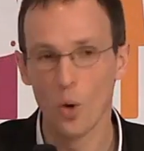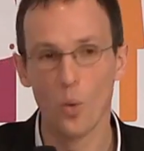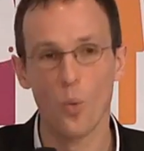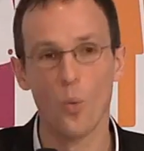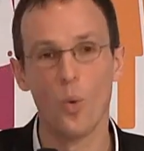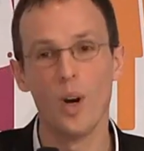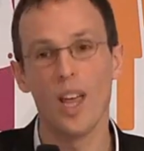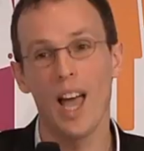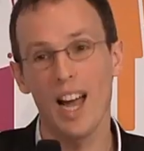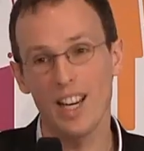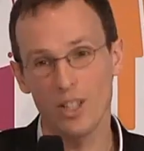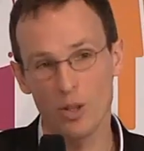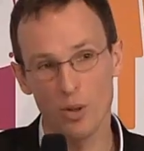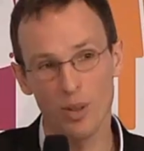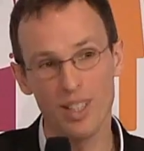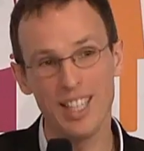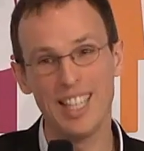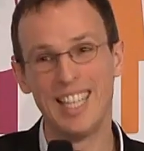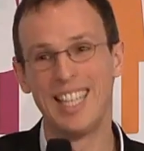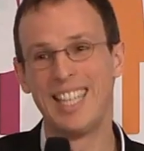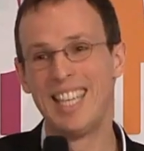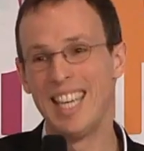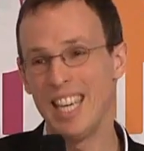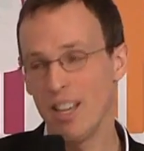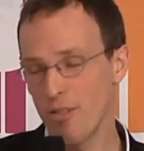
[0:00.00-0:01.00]
We actually
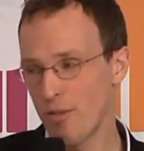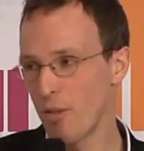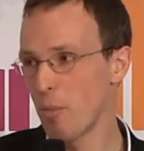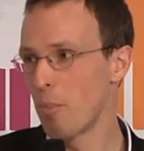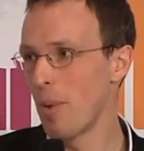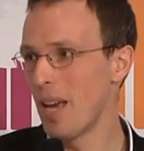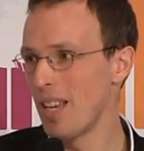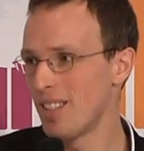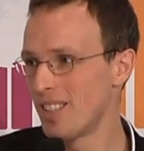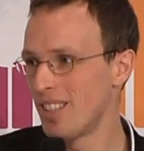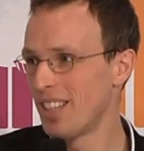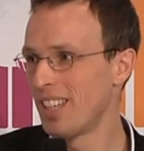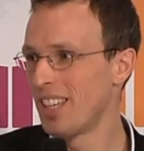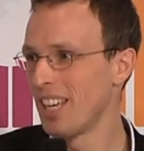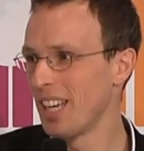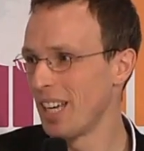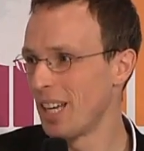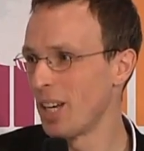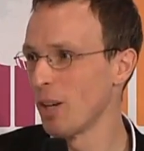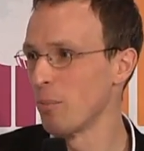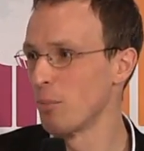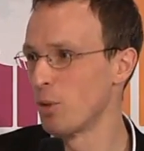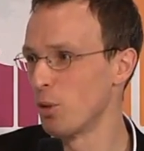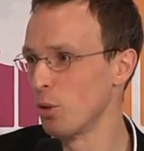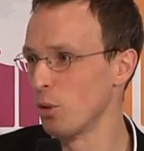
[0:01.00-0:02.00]
give a basic
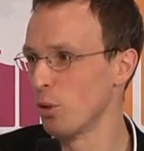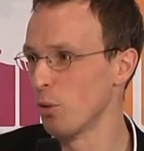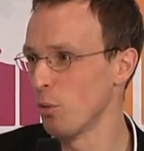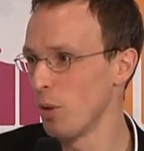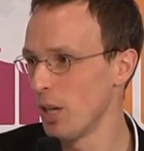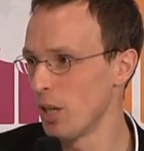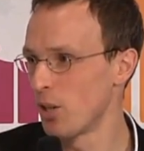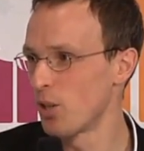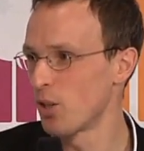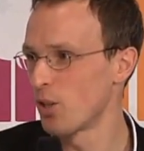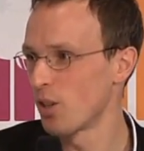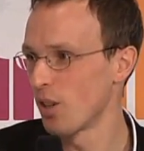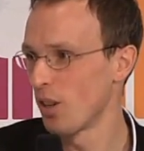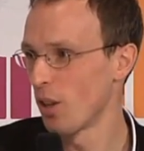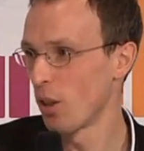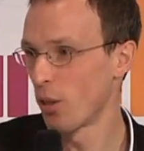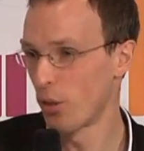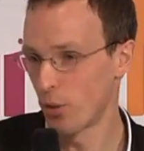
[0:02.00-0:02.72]
income to the rich